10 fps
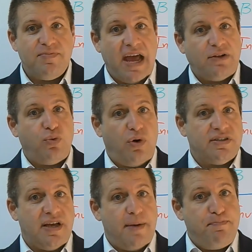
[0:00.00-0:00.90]
That
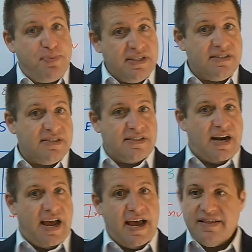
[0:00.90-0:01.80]
was a business that
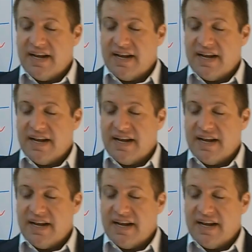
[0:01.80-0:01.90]
I had,